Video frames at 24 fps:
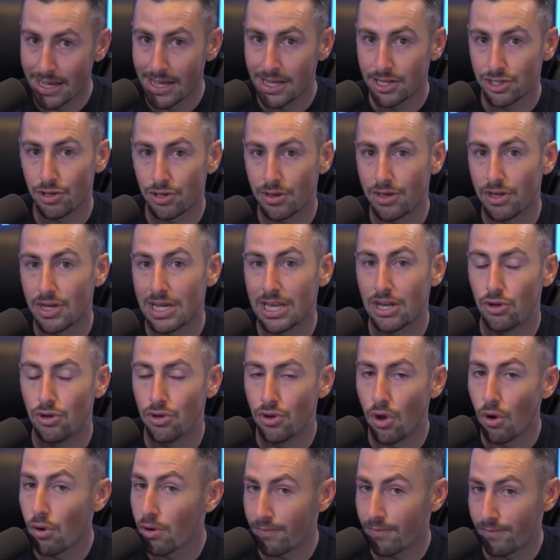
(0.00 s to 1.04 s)
so that you get
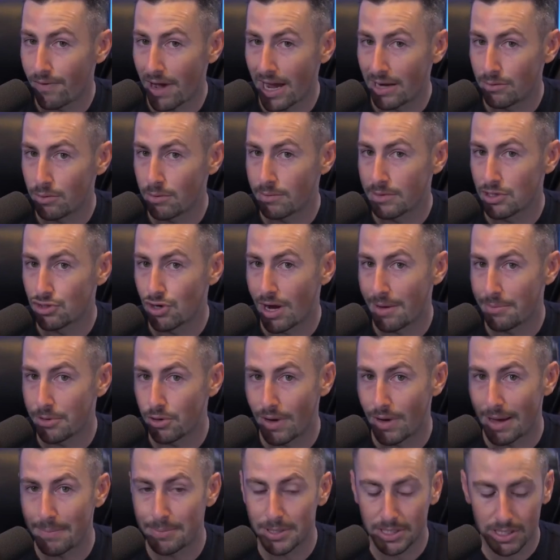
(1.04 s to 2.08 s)
notified when we drop
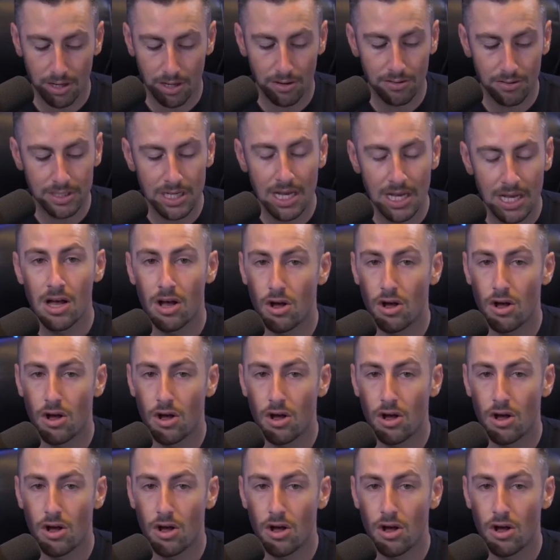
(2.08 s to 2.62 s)
new episodes.